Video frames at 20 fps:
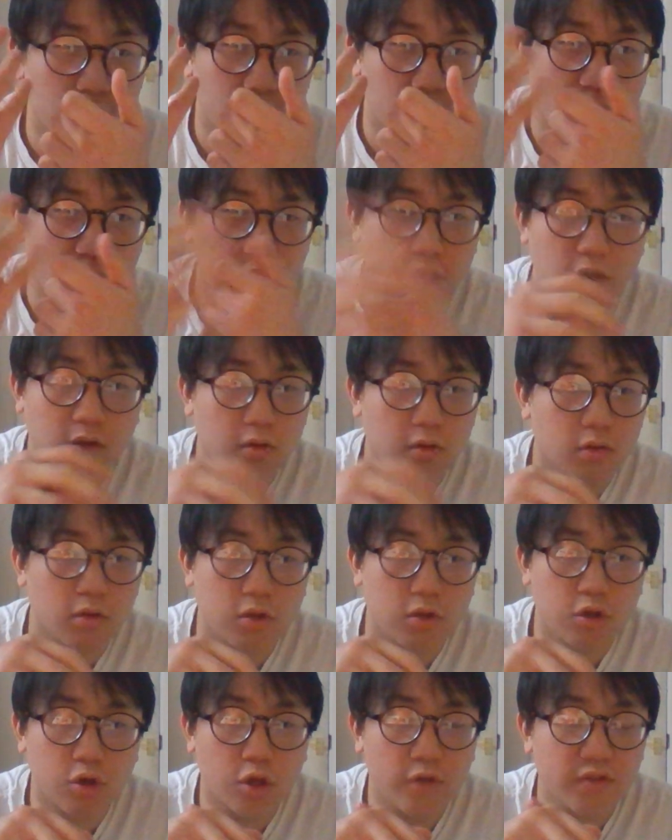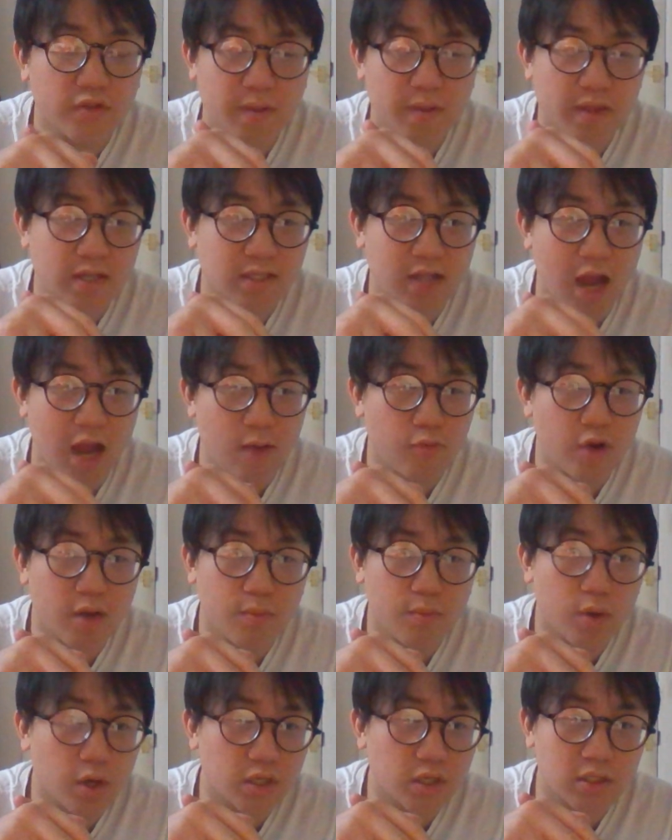Like, you could have spent this time reading
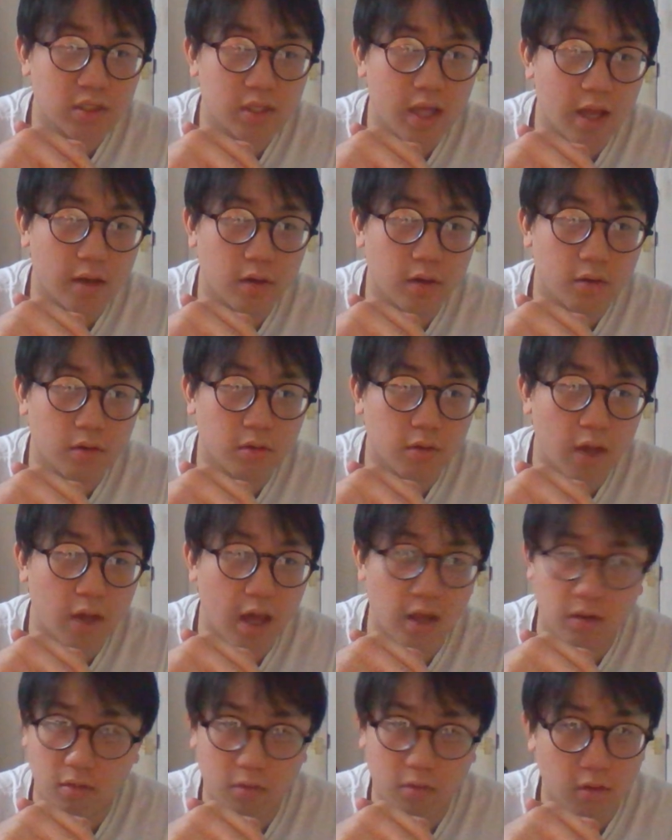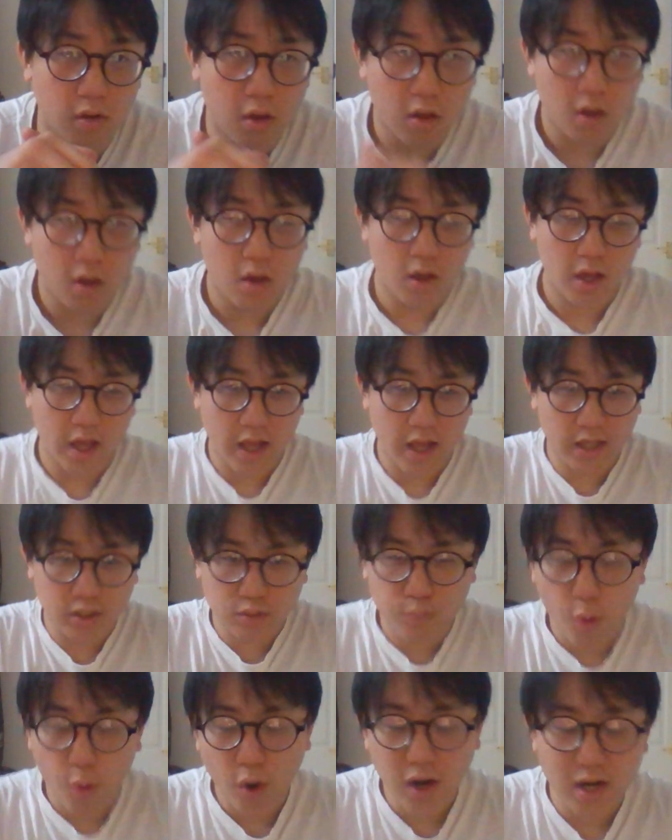books instead. And it's
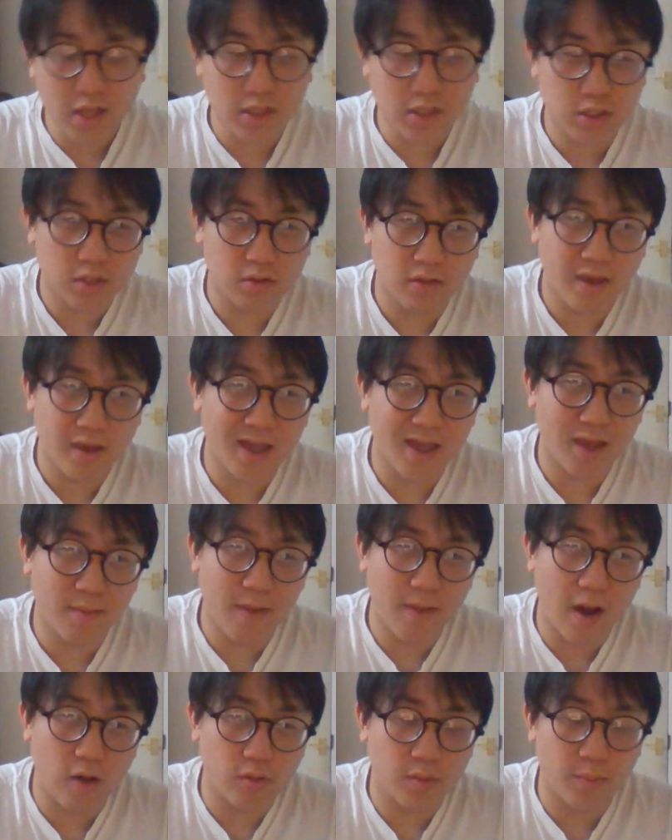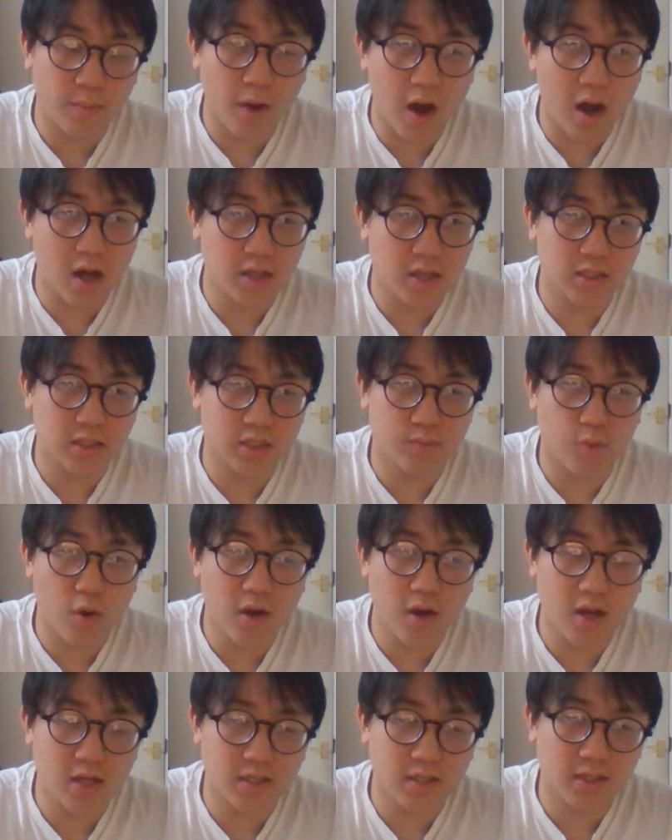pointless thinking about the past, and it's
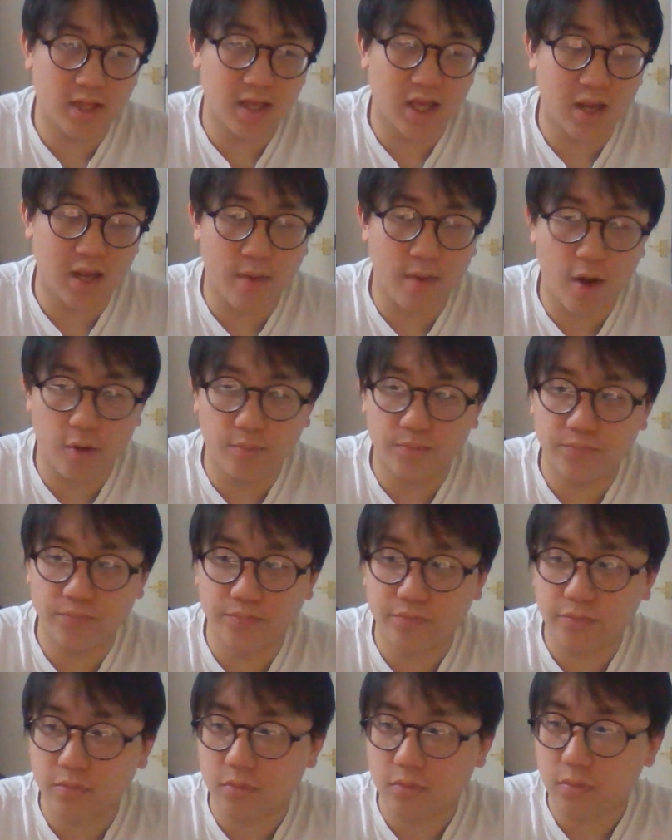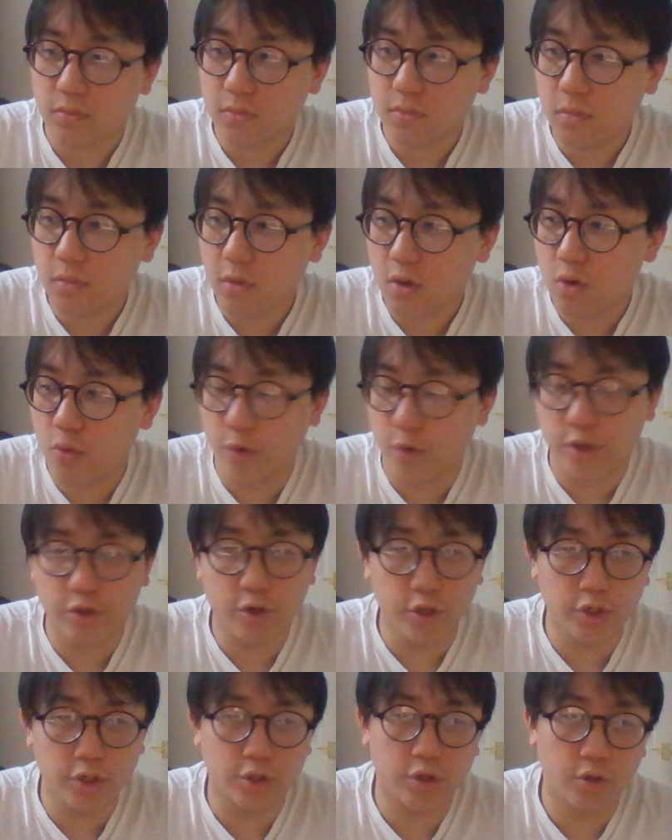pointless thinking about what you
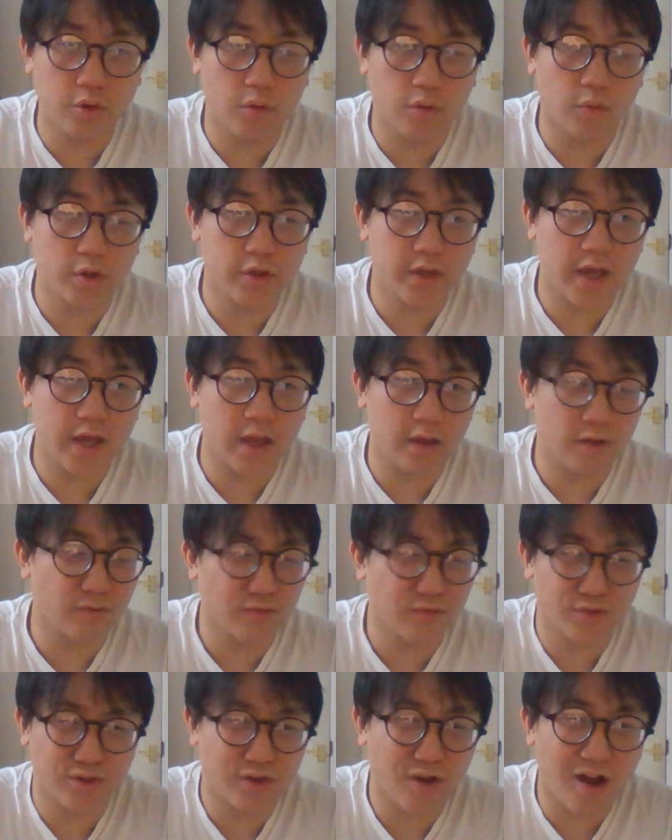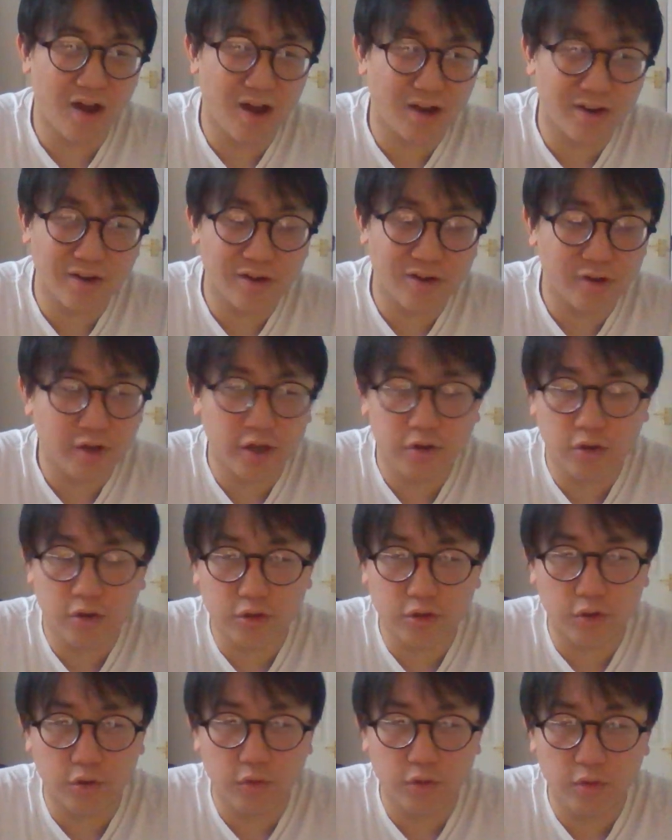could do and what you
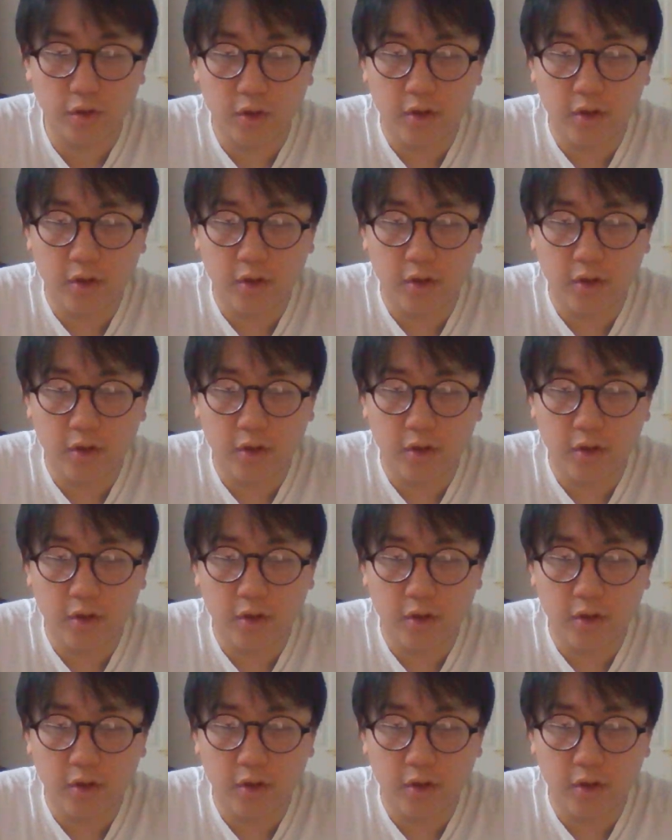cannot do.